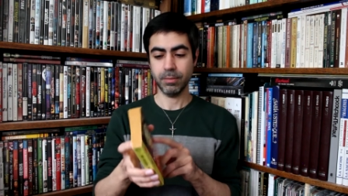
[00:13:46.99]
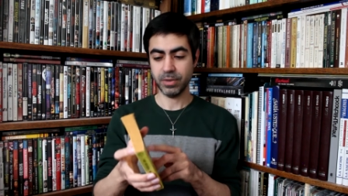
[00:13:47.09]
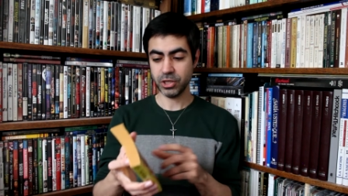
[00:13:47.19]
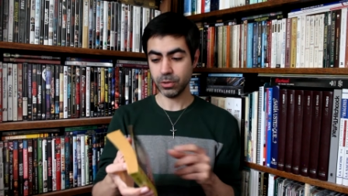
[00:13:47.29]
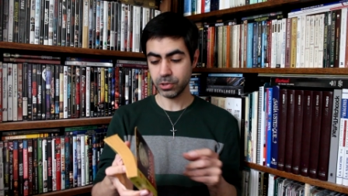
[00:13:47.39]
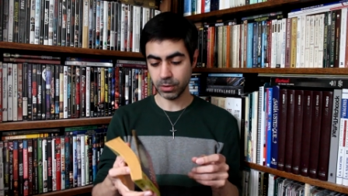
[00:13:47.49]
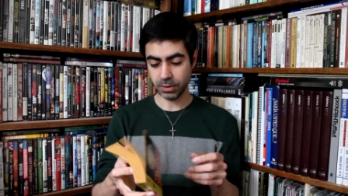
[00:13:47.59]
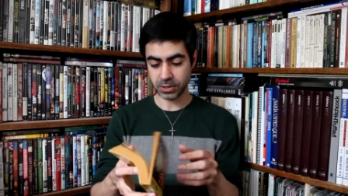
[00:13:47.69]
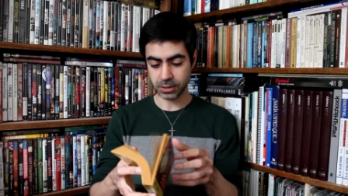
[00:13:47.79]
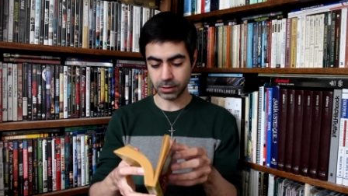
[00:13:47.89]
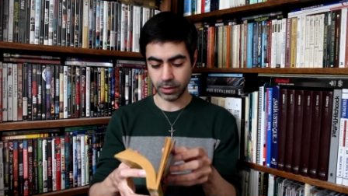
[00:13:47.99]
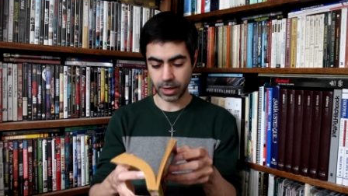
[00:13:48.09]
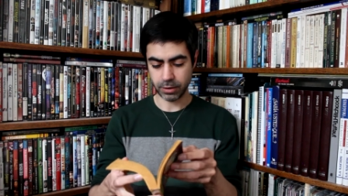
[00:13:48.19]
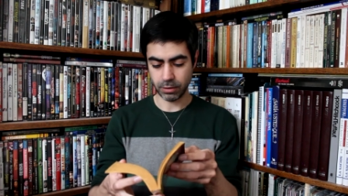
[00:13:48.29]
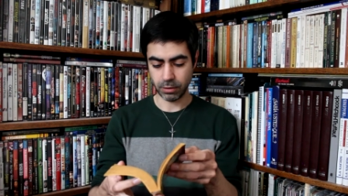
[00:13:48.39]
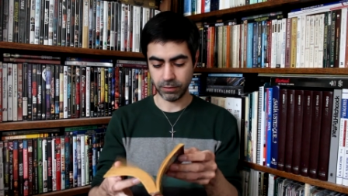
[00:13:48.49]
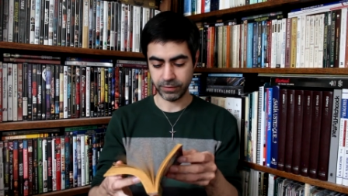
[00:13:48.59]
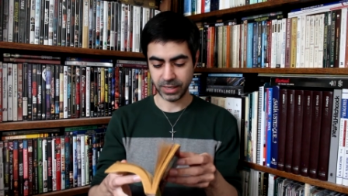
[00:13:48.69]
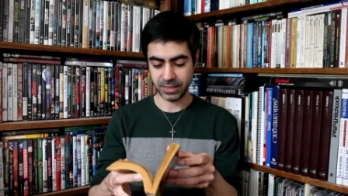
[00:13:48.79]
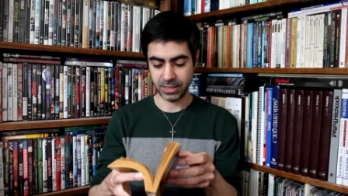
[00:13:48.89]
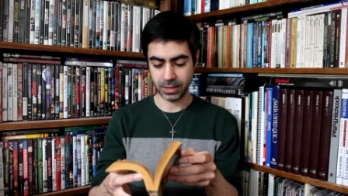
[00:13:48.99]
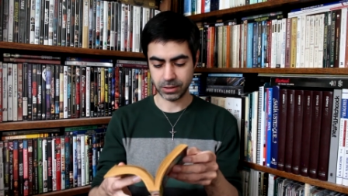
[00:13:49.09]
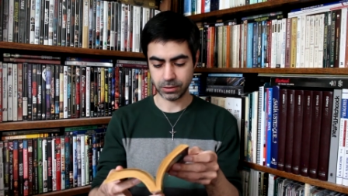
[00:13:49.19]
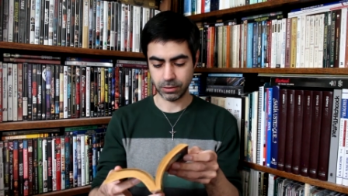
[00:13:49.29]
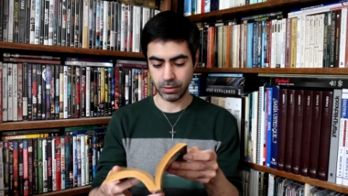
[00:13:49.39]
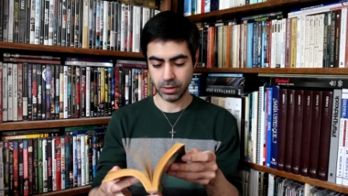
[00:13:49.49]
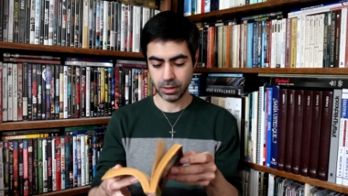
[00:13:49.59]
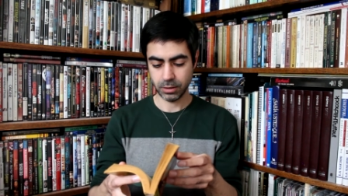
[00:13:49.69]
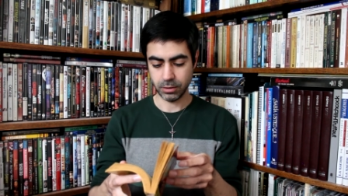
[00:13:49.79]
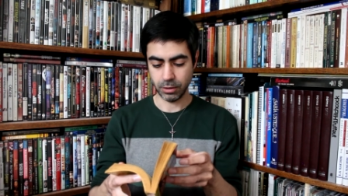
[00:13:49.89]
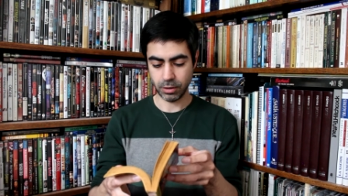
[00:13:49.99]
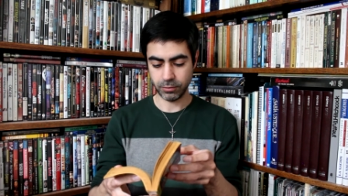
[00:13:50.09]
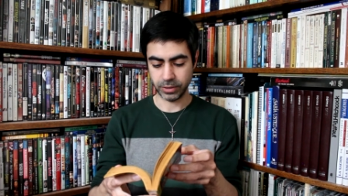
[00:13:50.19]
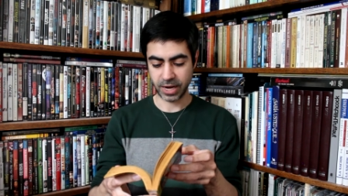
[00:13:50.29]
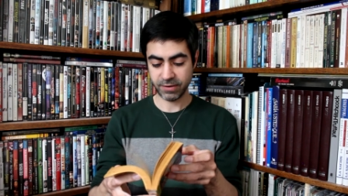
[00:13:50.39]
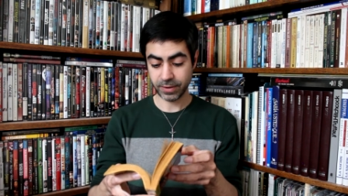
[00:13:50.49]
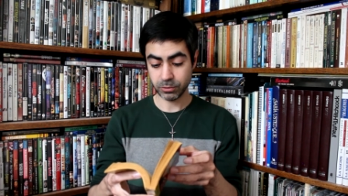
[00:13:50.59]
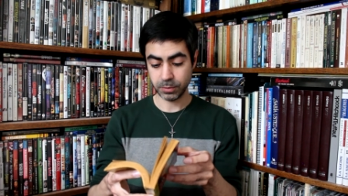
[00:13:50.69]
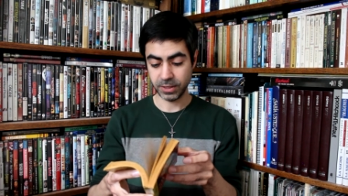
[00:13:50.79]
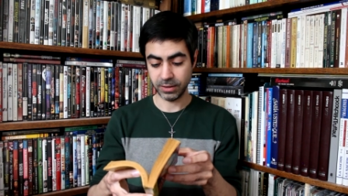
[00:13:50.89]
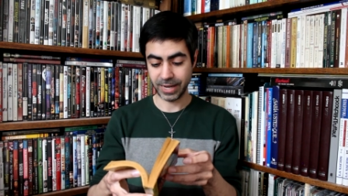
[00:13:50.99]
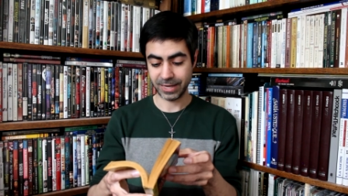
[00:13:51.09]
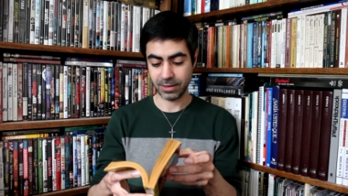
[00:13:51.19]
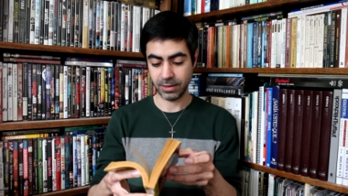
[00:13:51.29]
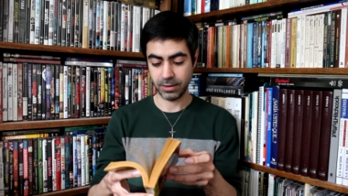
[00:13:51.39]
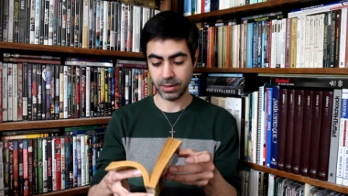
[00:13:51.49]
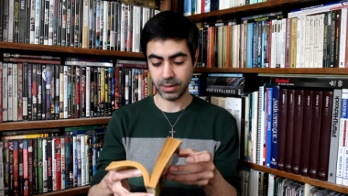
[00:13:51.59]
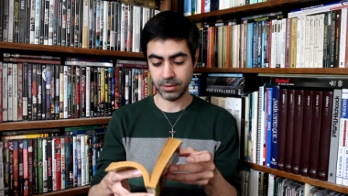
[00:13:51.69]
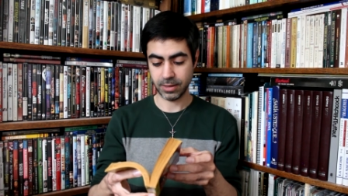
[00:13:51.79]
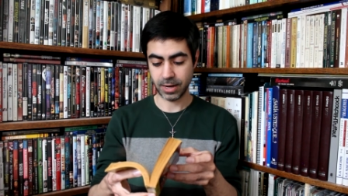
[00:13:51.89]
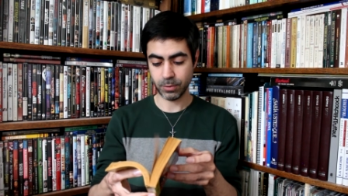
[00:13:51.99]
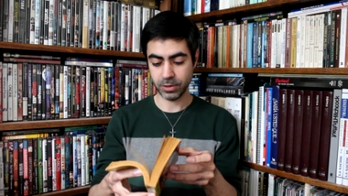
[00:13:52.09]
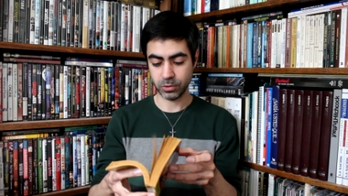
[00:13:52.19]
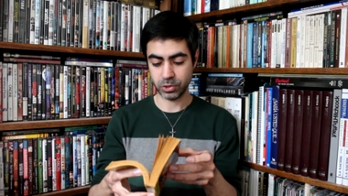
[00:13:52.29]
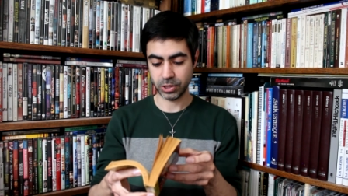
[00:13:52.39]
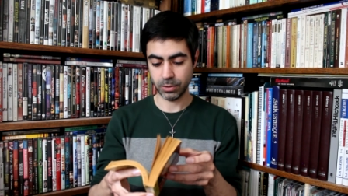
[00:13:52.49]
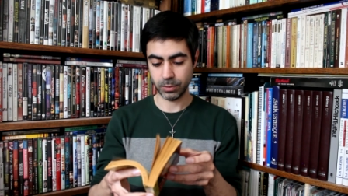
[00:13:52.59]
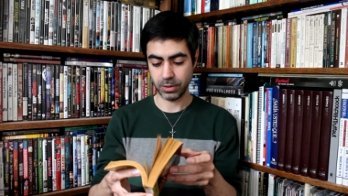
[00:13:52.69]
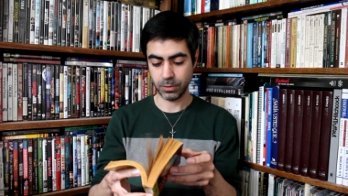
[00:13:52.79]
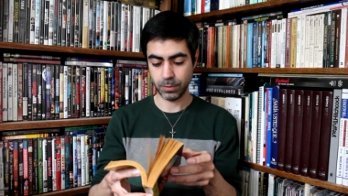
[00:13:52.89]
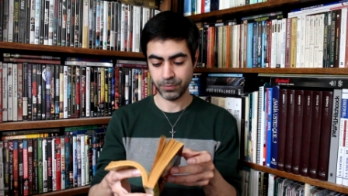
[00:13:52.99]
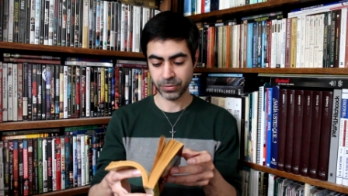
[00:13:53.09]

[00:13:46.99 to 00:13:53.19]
But she also gives us a lot of ideas on the novel that I found to be enlightening and that I wanted to share with you